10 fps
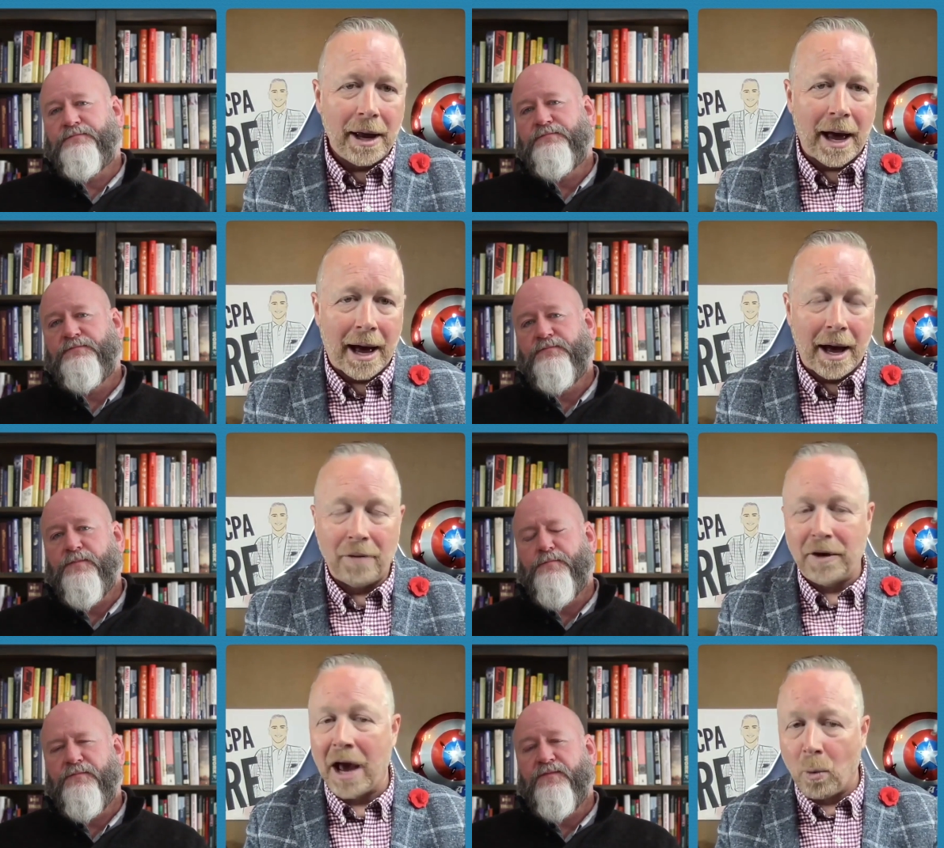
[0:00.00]
Speaker 1: uh,
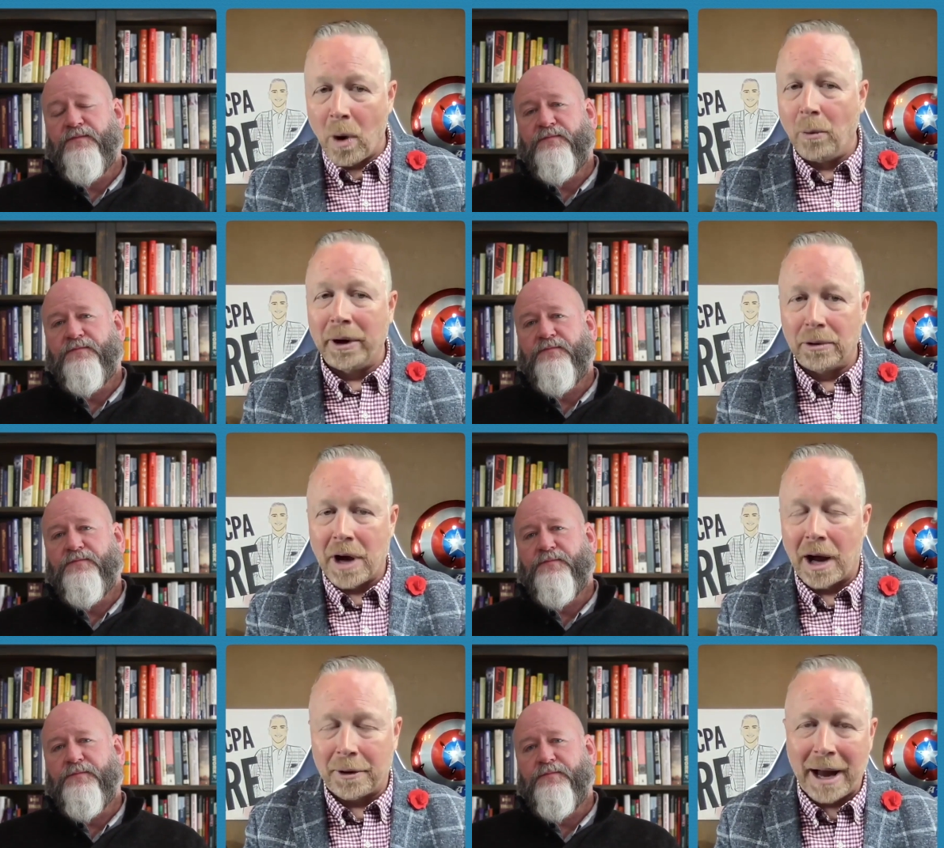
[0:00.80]
of kind of what we
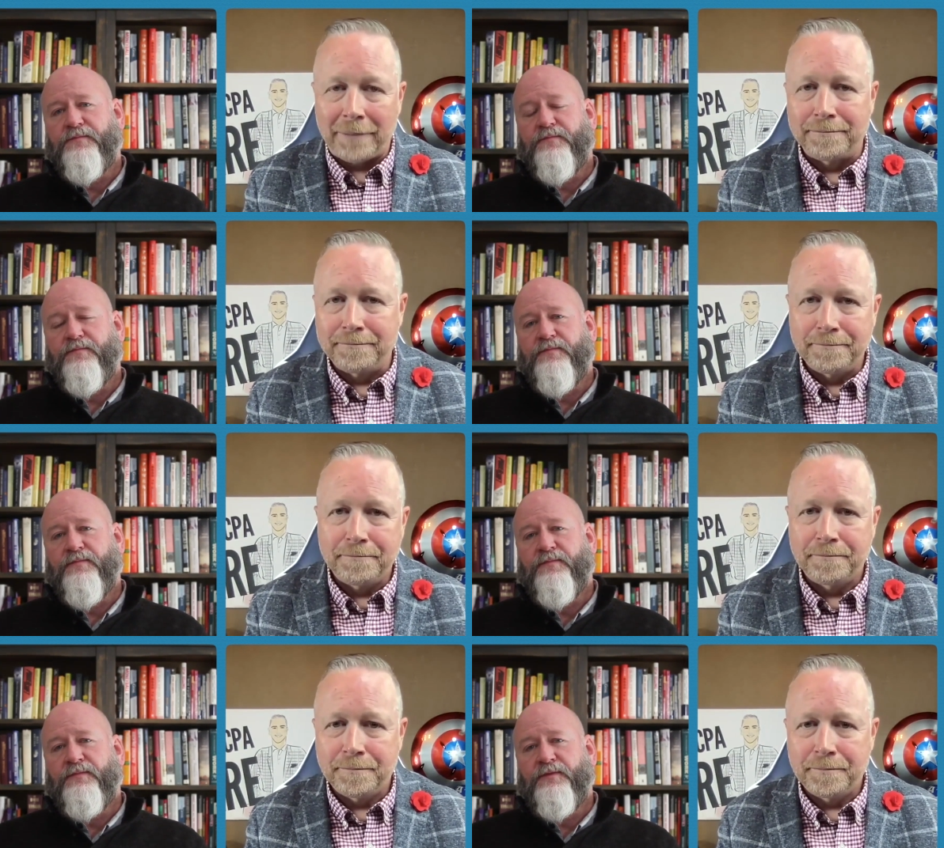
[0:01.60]
were talking about.
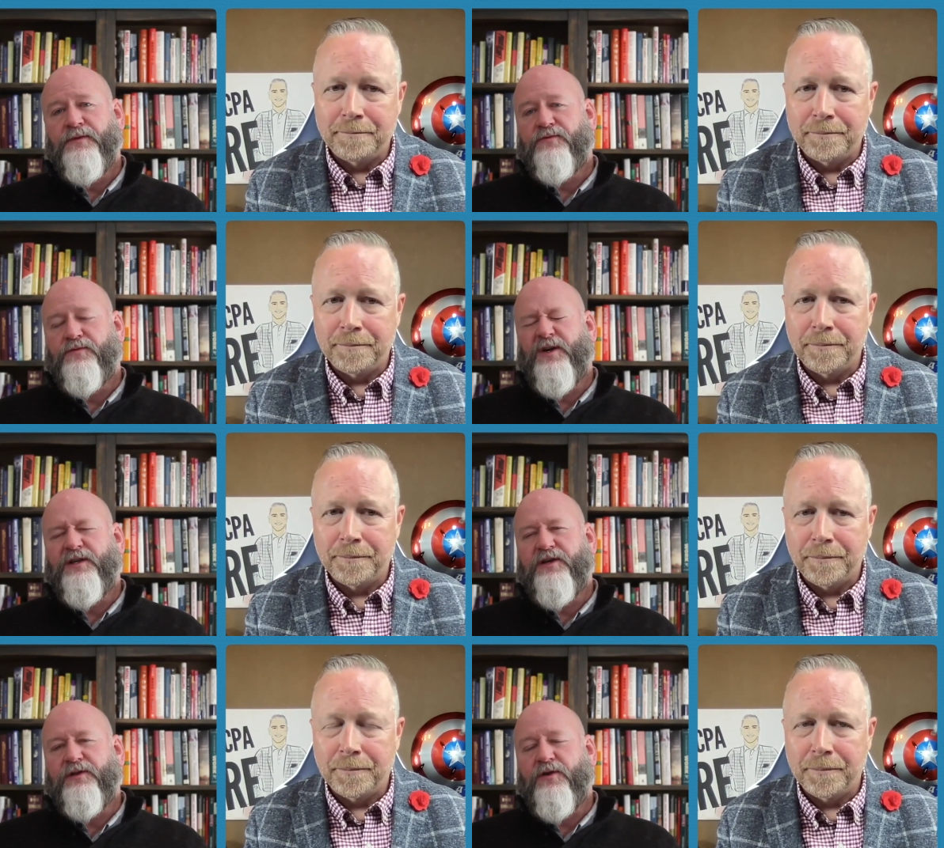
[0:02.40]

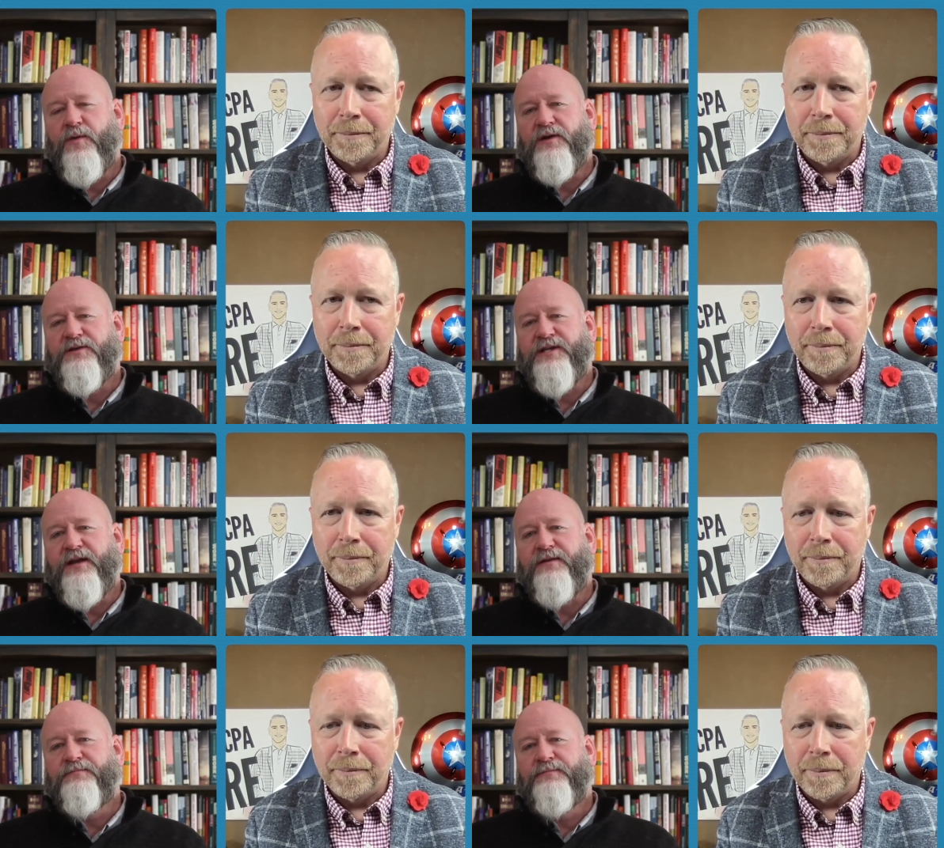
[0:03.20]
Speaker 2: Really, really well
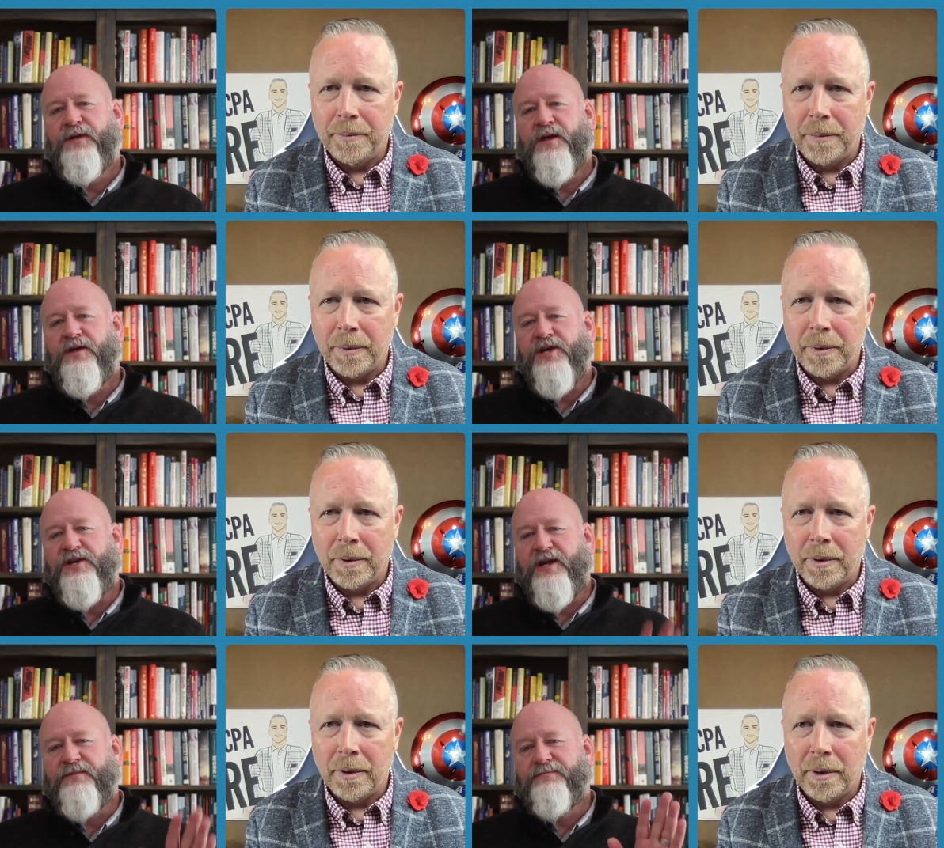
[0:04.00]
said.
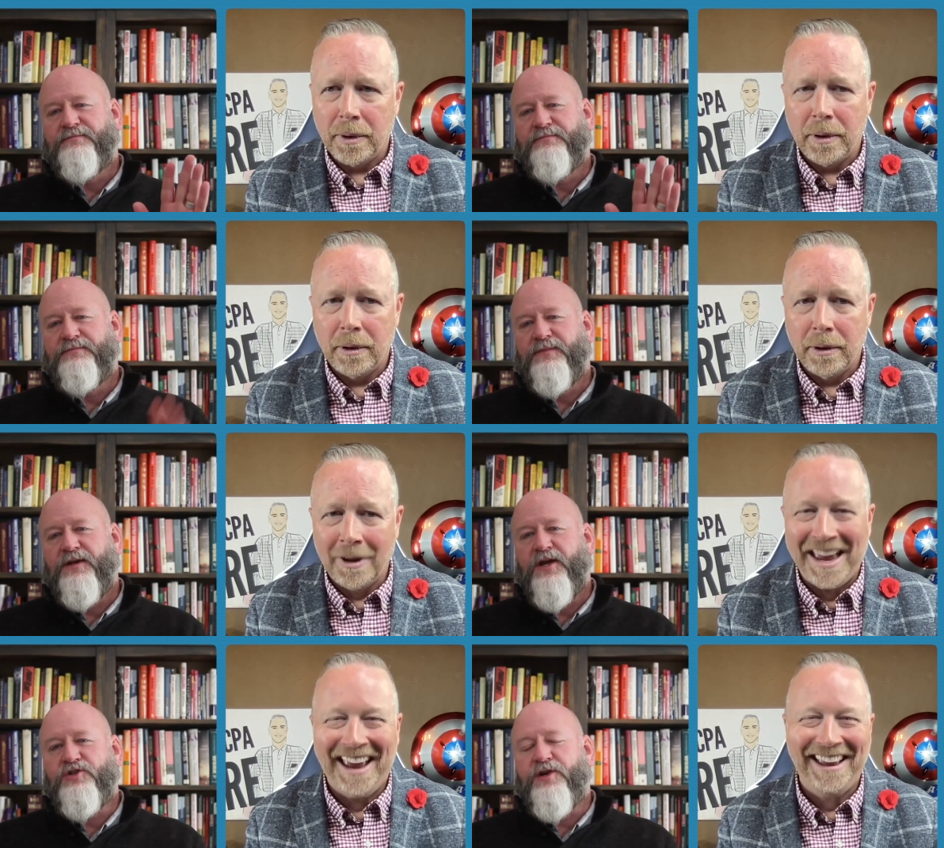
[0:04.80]
JJ,
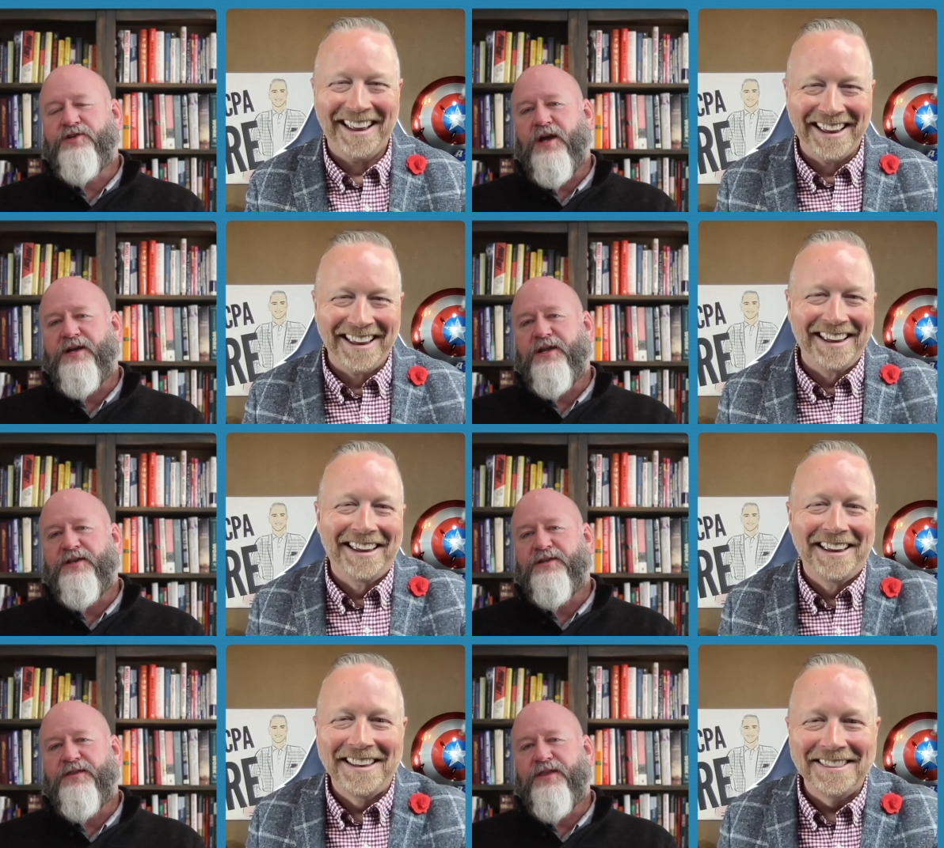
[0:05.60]
enjoy talking to you.
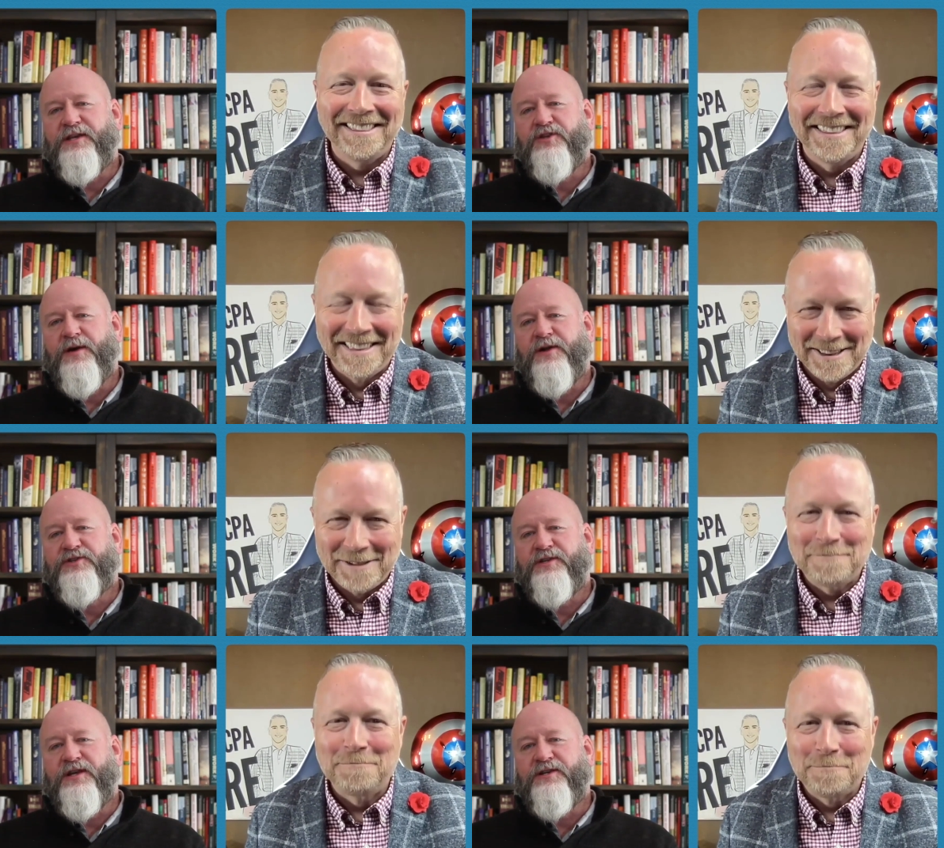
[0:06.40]
Thanks so much.
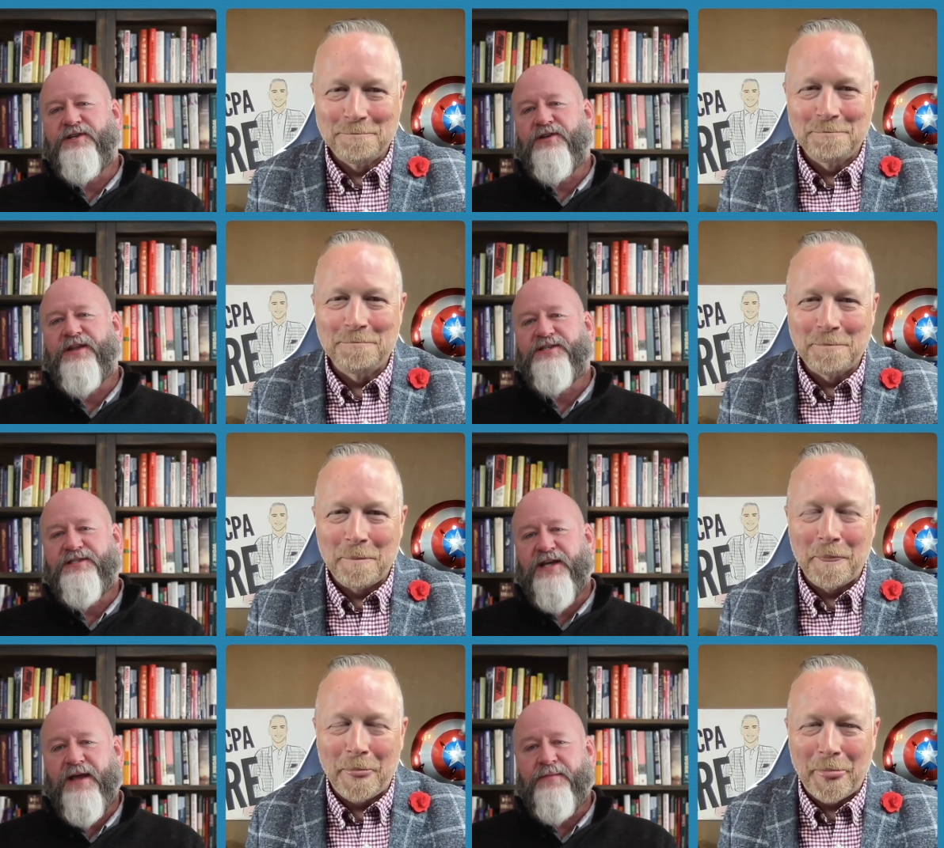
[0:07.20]
And until next
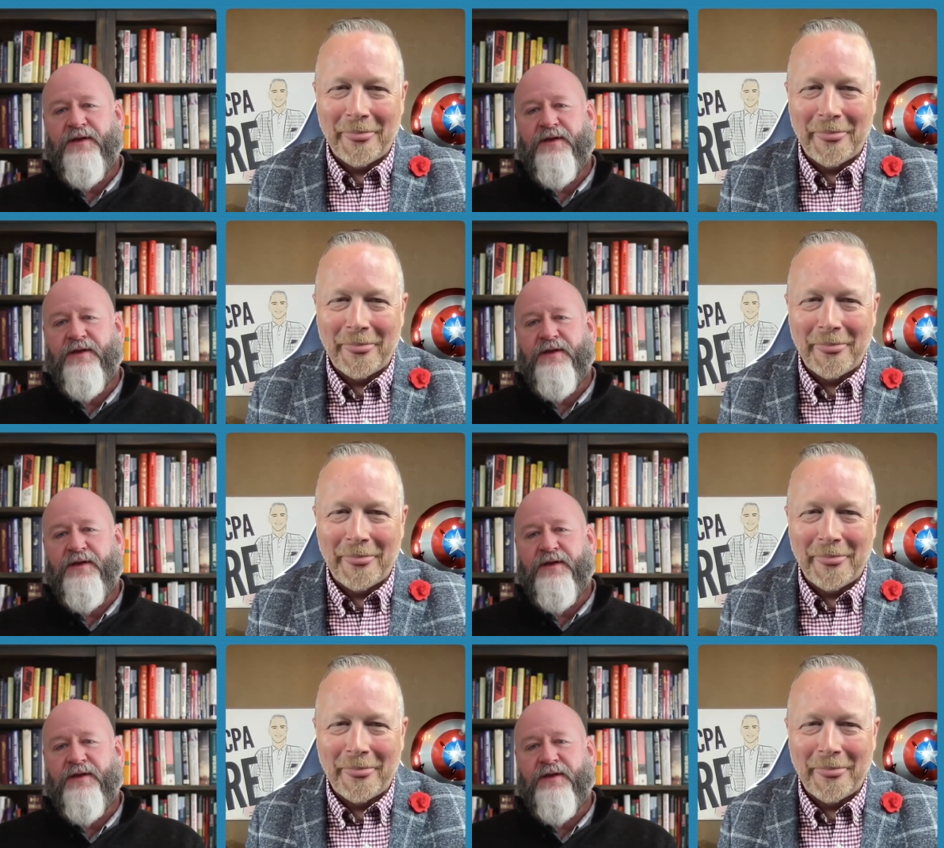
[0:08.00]
time,